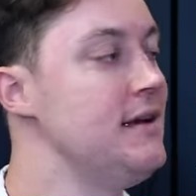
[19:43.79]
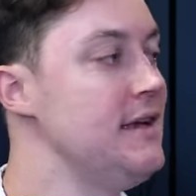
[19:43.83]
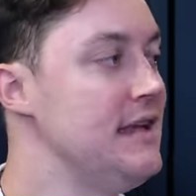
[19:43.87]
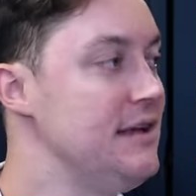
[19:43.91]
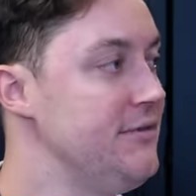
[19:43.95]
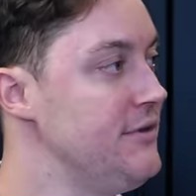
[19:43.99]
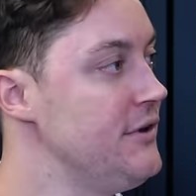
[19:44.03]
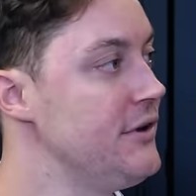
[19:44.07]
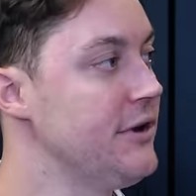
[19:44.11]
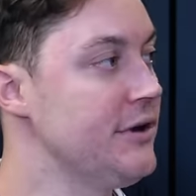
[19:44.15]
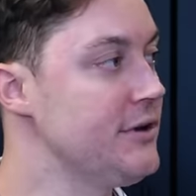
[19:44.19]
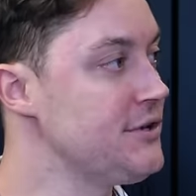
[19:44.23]

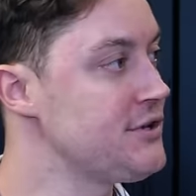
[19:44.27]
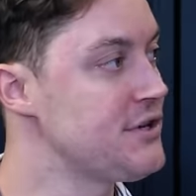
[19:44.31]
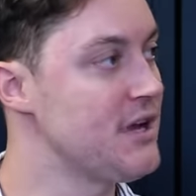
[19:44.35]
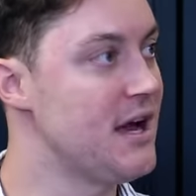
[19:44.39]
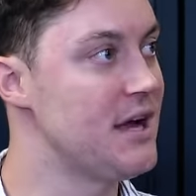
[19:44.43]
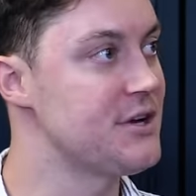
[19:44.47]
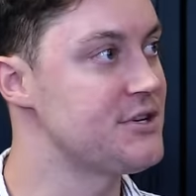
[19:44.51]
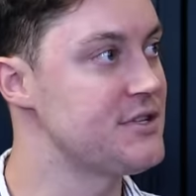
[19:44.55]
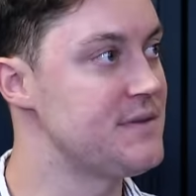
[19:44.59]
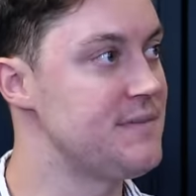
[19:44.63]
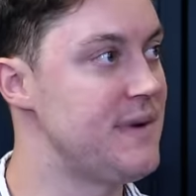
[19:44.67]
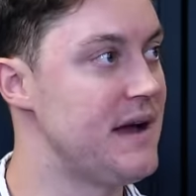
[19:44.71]
If you don't
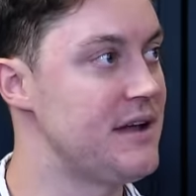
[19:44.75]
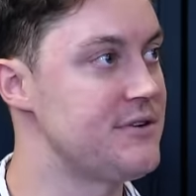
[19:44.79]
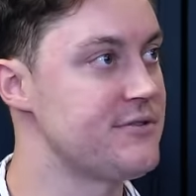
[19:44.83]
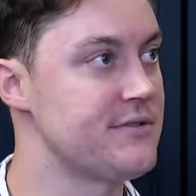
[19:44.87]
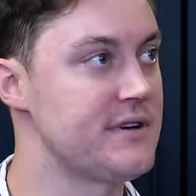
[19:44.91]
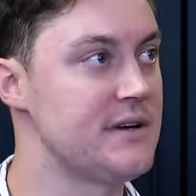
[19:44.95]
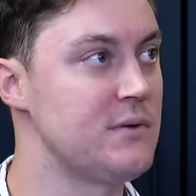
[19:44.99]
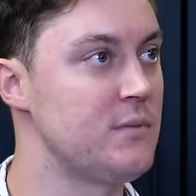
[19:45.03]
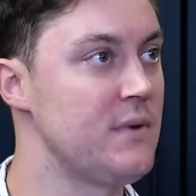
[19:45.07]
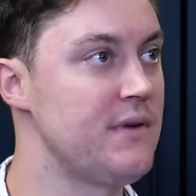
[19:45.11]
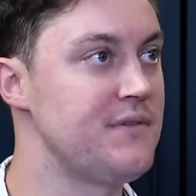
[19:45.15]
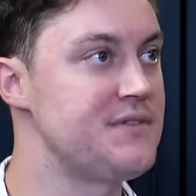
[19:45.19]
charge the
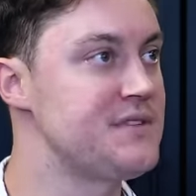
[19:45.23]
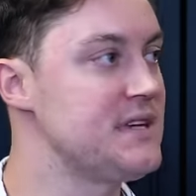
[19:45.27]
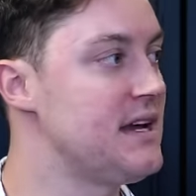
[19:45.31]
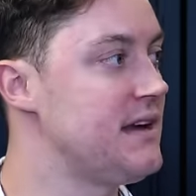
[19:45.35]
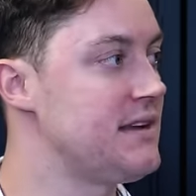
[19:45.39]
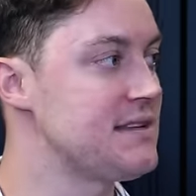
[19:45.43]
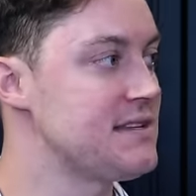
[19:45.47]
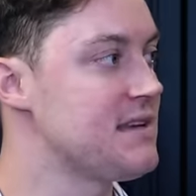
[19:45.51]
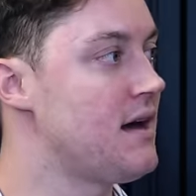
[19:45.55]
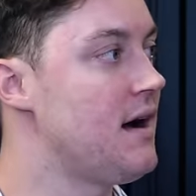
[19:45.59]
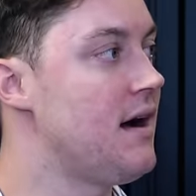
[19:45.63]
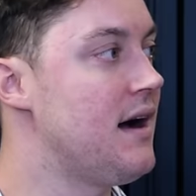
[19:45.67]
battery, we've seen
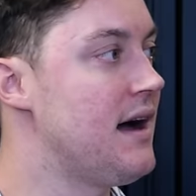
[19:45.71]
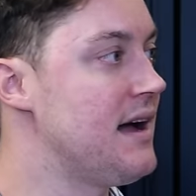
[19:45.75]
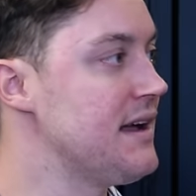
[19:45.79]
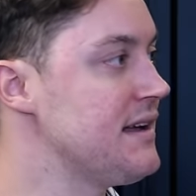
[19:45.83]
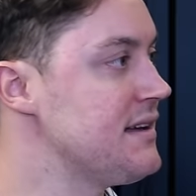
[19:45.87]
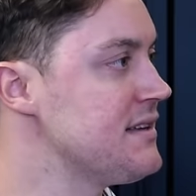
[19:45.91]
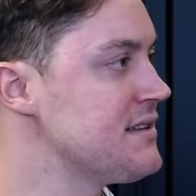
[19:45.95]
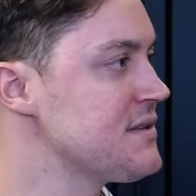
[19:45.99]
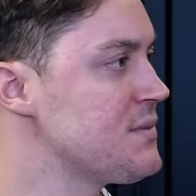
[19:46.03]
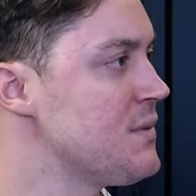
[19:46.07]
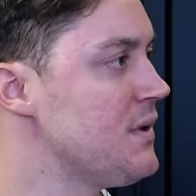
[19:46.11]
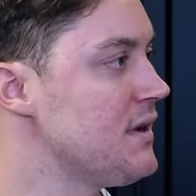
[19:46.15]
as high as,